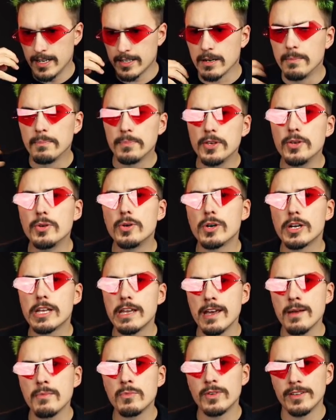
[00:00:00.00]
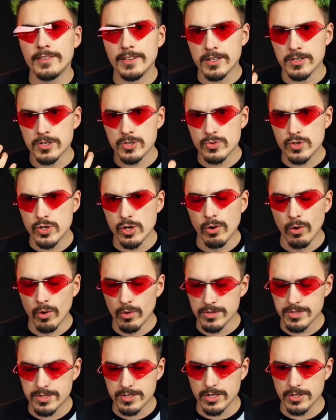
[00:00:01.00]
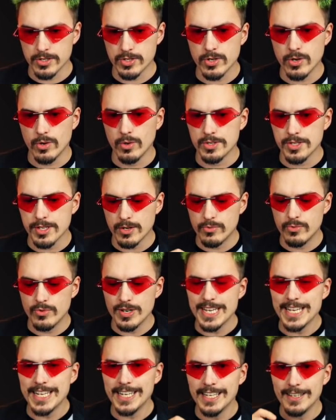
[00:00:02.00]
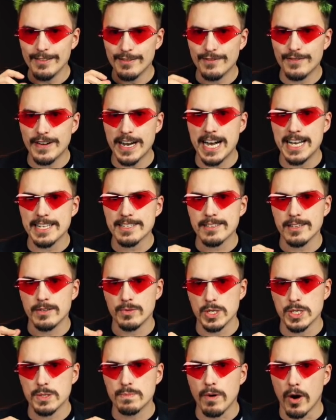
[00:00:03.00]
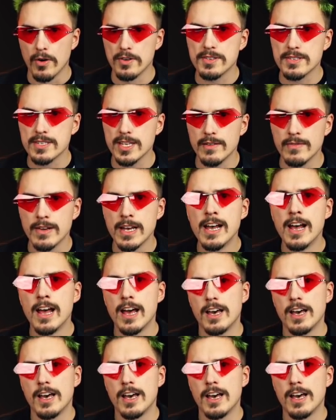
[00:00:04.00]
computer game where the controls are really fast and responsive,